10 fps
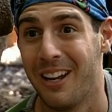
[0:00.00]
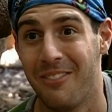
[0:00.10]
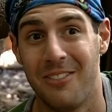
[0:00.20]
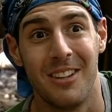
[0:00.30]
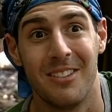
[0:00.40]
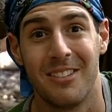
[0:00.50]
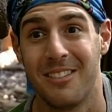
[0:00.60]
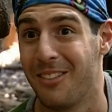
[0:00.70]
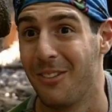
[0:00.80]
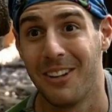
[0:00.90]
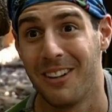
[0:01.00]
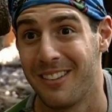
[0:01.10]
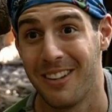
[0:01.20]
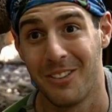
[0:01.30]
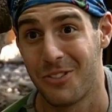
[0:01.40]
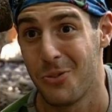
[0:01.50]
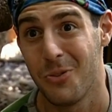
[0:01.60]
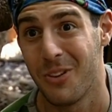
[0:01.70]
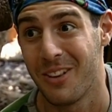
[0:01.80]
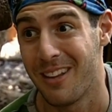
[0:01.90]
And if he's only gonna tell the
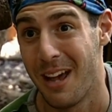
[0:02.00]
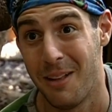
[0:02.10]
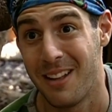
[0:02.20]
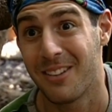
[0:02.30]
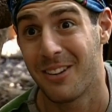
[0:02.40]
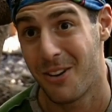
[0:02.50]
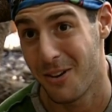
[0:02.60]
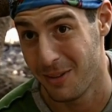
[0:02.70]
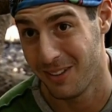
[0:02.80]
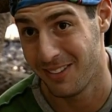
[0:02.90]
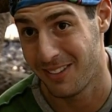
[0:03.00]
truth all the time, that's gonna hurt him in this